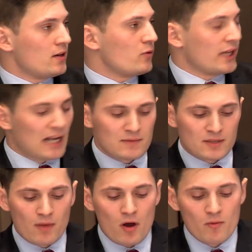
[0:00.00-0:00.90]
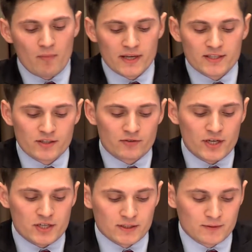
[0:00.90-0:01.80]
When it comes about my
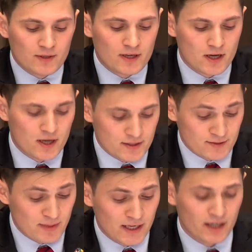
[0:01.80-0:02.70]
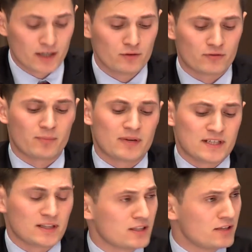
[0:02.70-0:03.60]
generation, as being a youth
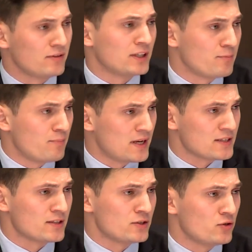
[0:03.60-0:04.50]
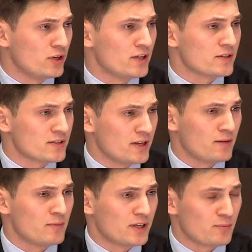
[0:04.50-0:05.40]
representative in the past 2 years,
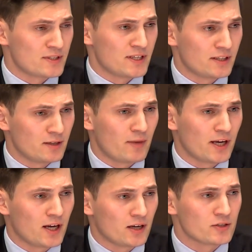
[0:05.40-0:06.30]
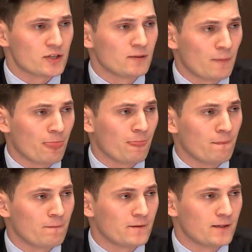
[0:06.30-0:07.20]
I've been representing my country,
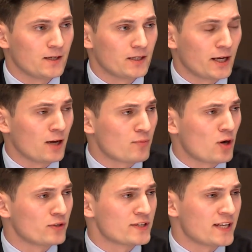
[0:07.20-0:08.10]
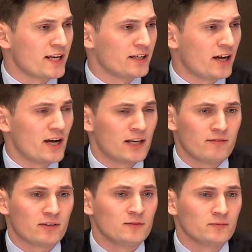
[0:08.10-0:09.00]
and I can probably say at a high
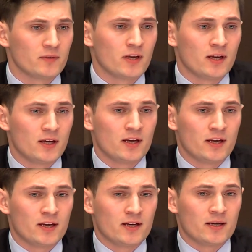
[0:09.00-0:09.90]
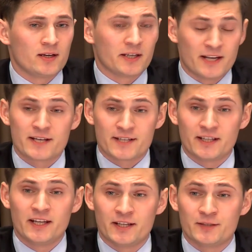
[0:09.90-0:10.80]
level, and yes, I
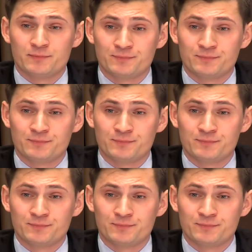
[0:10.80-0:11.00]
did it.